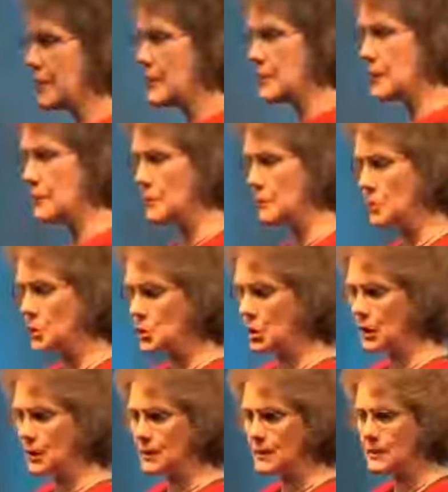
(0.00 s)
of these other
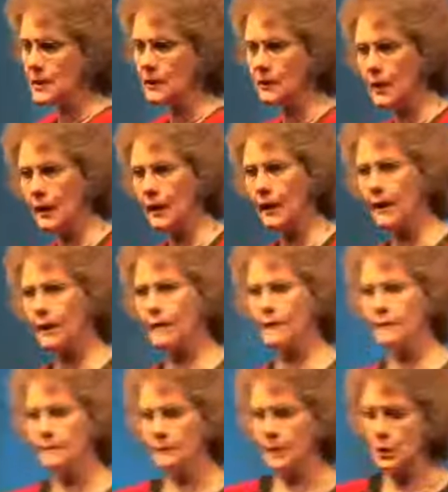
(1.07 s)
machines that
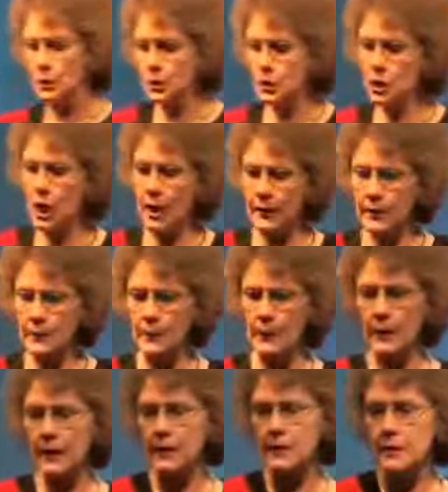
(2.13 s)
have slotted
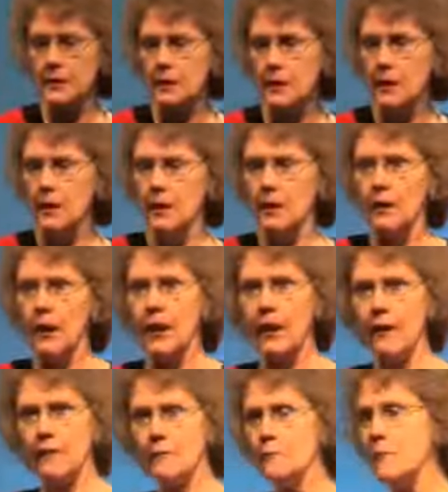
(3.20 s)
plates,
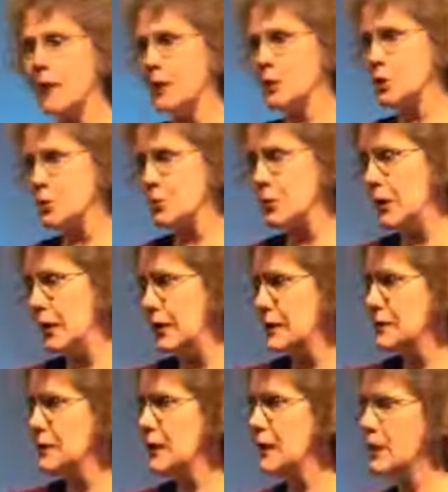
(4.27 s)
have mesh
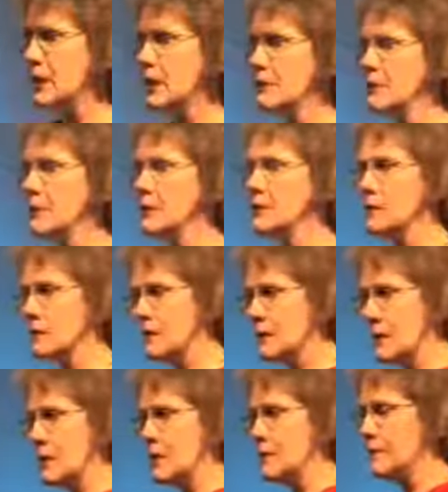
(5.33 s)
plates, and even
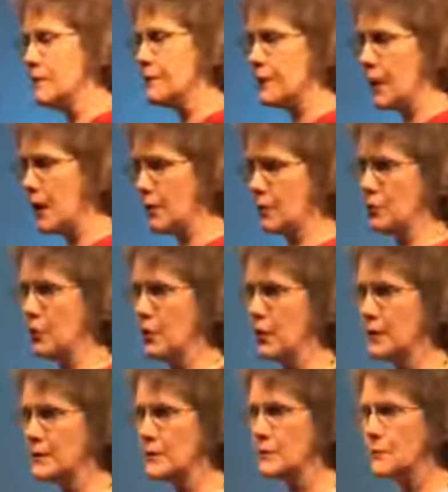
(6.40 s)
some other
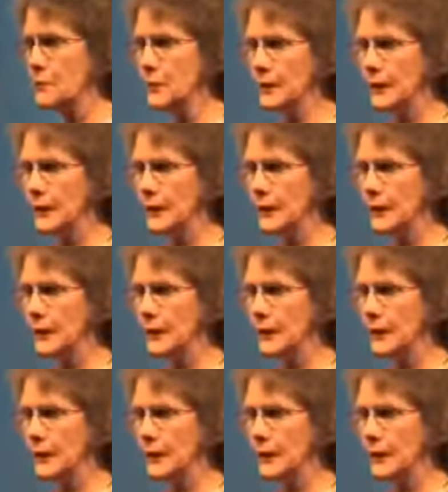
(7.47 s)
kinds of